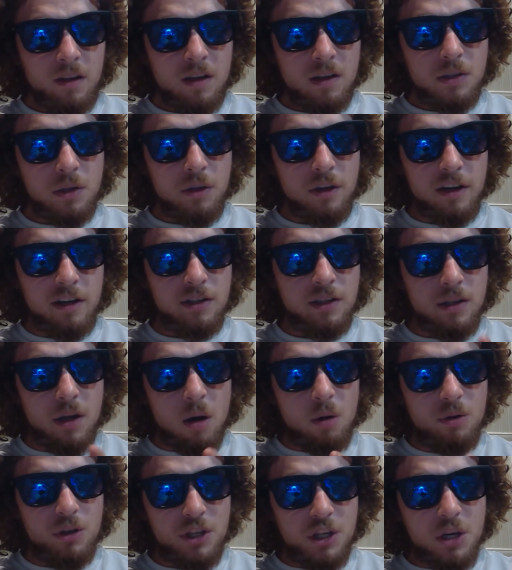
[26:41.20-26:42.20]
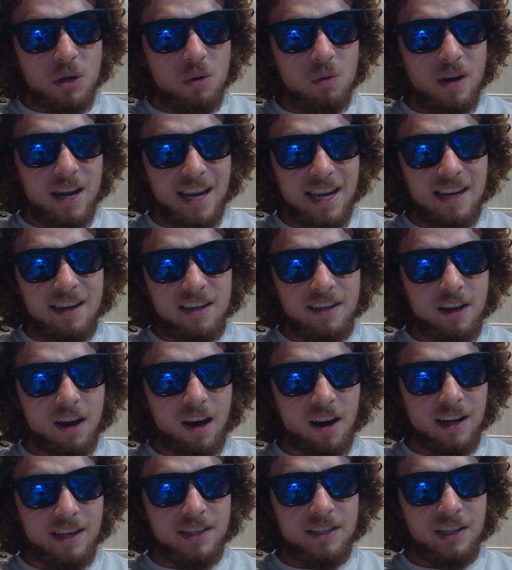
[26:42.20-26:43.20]
So there is no you in
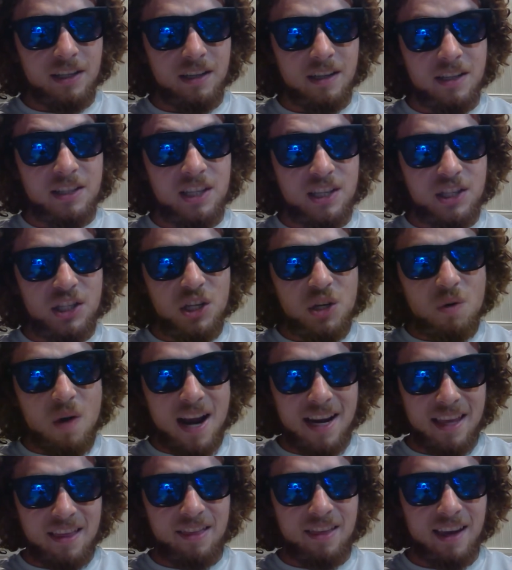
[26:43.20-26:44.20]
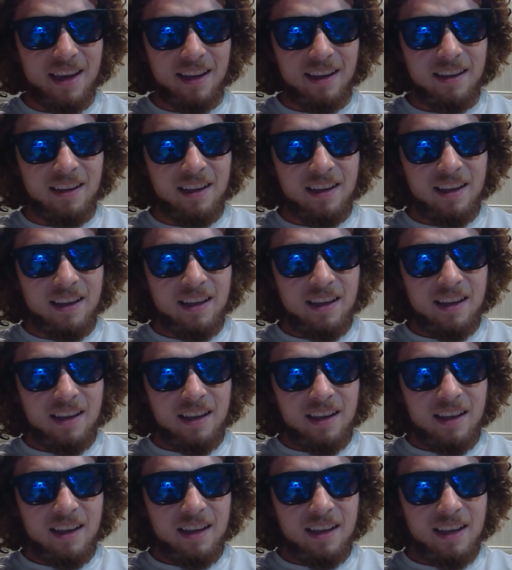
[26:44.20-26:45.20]
God to do anything
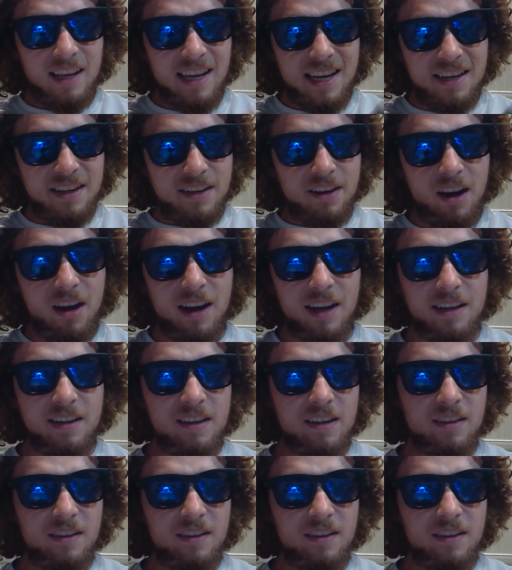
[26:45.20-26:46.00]
in God.